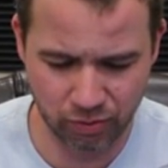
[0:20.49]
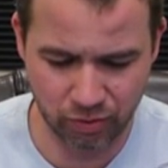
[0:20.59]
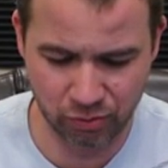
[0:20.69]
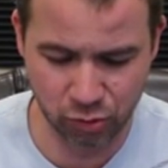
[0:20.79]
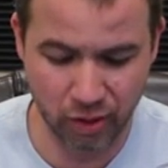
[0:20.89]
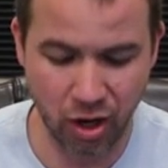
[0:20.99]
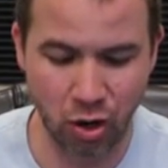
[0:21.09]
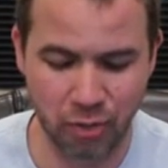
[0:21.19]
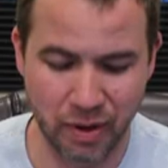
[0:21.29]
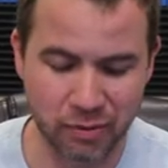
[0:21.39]
Oh, it's quick.
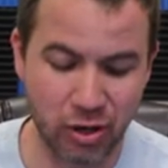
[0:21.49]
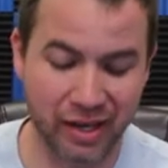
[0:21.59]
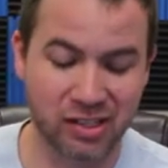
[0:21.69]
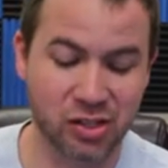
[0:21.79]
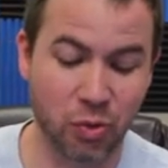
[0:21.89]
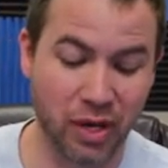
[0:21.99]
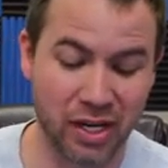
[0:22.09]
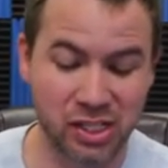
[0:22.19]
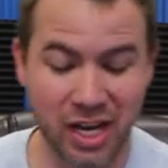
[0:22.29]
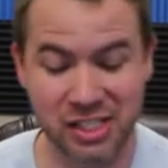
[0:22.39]
Oh, baby dragon. So we got
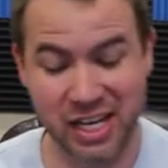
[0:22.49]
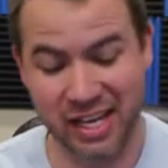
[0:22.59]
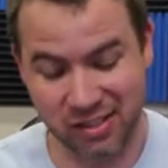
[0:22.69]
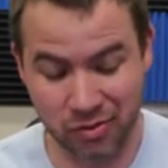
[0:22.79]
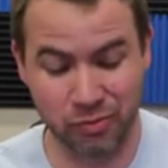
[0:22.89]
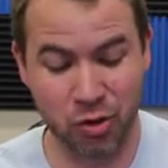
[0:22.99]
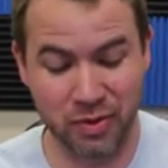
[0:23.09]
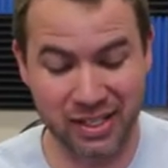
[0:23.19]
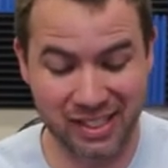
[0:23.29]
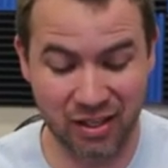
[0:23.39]
a giant chest. No
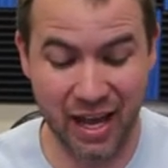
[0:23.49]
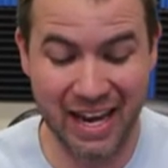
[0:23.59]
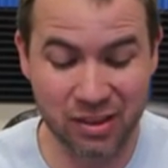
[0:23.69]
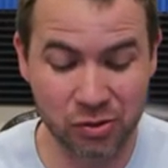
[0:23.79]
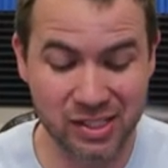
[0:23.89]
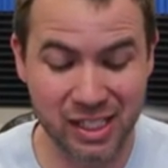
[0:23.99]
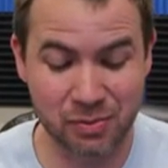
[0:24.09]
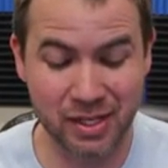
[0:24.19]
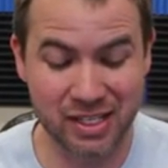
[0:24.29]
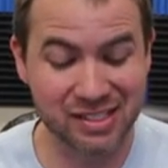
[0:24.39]
big deal. I hate those things
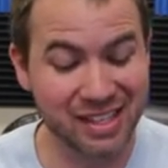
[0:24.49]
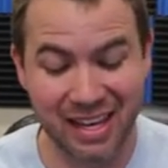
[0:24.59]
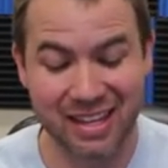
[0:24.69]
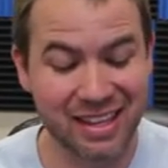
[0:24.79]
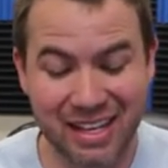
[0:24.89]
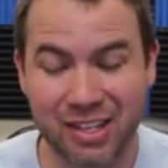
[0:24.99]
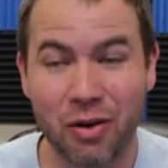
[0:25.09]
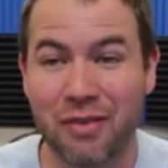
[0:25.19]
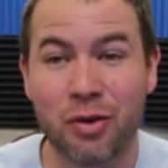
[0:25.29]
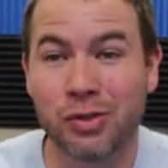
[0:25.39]
because then you
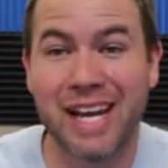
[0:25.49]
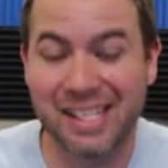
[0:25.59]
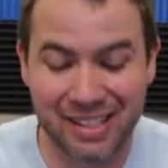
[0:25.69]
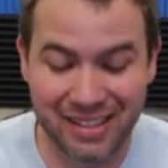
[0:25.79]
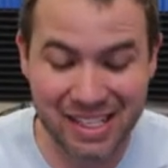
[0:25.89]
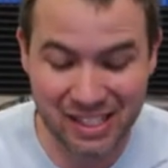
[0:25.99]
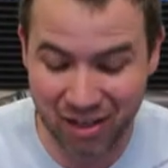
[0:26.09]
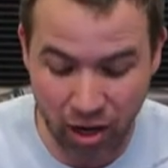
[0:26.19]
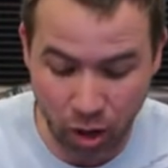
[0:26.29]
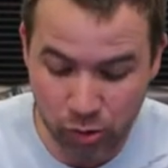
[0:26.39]
don't have no chance of
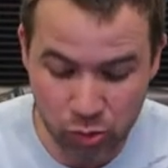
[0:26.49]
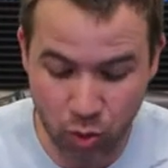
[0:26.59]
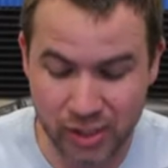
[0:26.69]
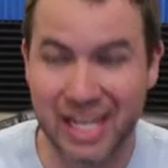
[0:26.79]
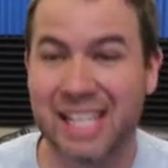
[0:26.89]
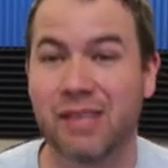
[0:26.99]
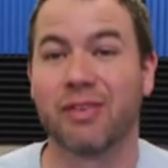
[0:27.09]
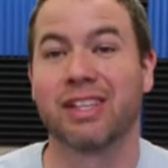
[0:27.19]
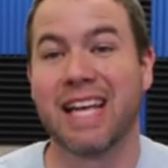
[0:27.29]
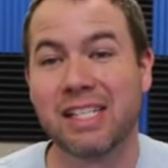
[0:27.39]
legendary. I always want a chance of
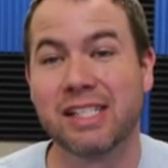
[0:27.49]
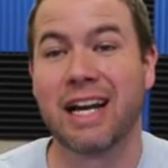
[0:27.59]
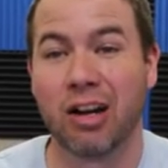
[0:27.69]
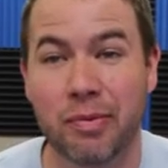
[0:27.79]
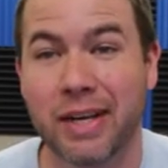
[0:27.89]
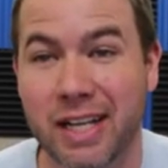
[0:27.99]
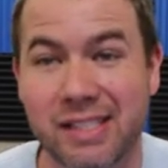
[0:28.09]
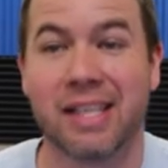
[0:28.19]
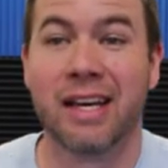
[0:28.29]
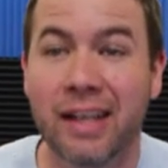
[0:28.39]
a legendary
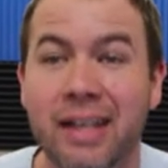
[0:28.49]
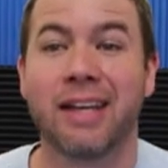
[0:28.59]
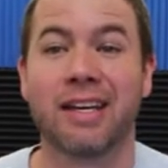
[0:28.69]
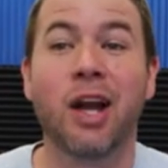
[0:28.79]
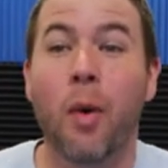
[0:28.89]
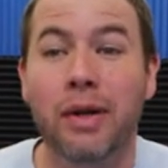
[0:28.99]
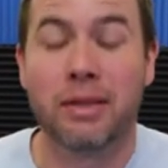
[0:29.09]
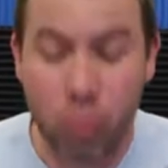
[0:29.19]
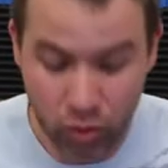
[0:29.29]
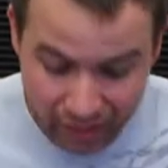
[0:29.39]
because, you know, we
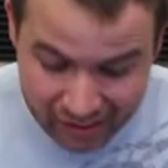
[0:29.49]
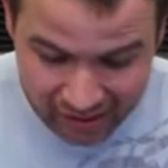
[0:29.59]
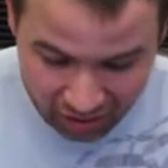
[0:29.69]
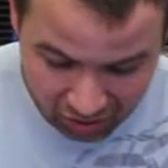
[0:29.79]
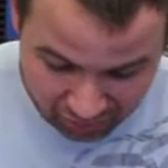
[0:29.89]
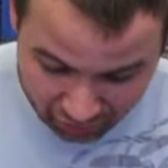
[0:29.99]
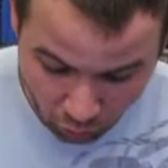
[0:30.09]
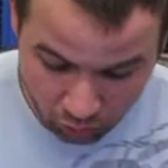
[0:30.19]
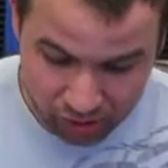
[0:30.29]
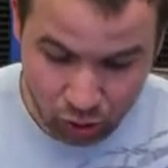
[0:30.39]
need more legendaries, of course.